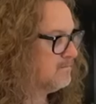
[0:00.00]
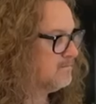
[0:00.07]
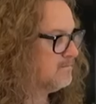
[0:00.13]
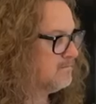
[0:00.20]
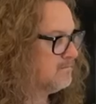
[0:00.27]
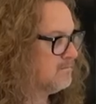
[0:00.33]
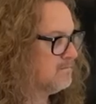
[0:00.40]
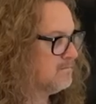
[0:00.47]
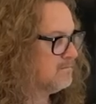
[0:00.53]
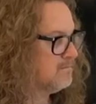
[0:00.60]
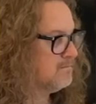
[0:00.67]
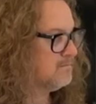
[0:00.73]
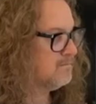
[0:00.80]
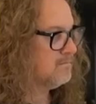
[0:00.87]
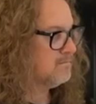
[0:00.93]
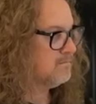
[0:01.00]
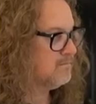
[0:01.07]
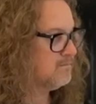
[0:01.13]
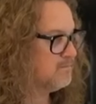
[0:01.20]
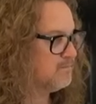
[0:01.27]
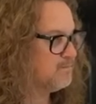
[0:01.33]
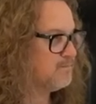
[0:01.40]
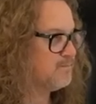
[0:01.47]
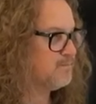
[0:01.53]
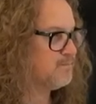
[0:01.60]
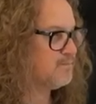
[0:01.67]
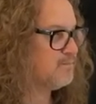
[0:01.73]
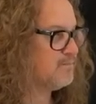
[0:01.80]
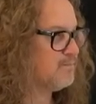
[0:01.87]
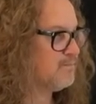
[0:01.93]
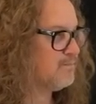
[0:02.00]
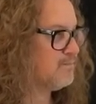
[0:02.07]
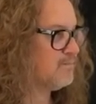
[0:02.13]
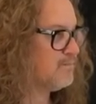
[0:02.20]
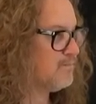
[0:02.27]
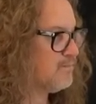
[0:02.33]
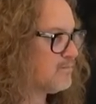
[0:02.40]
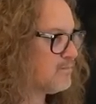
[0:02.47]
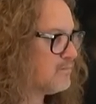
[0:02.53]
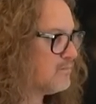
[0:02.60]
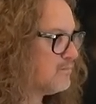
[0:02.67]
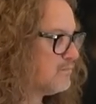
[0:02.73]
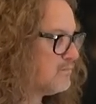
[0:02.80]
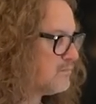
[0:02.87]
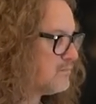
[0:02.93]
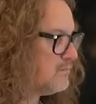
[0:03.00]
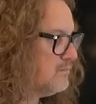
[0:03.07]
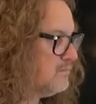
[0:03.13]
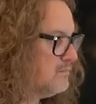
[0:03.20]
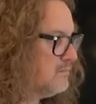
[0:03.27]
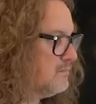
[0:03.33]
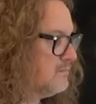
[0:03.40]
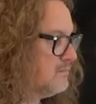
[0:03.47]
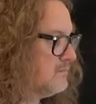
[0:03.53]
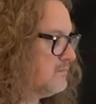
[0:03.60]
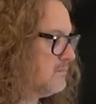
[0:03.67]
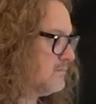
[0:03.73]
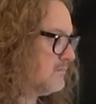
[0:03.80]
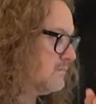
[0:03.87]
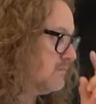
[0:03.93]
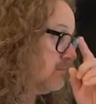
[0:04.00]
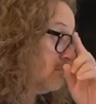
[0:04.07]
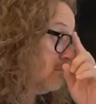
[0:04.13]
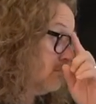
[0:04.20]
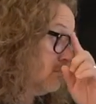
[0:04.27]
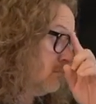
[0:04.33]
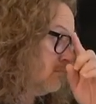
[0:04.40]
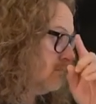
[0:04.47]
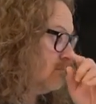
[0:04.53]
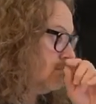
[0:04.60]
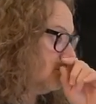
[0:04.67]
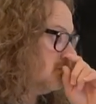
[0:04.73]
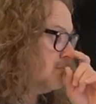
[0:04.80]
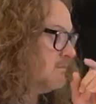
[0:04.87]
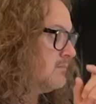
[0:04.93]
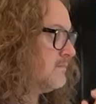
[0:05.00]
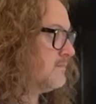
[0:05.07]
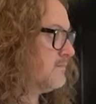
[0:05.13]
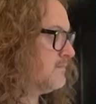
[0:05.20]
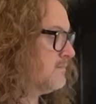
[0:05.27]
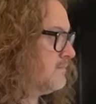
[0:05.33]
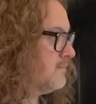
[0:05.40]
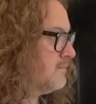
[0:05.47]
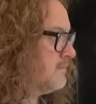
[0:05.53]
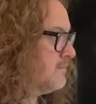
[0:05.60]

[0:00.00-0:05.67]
The person shown says nothing.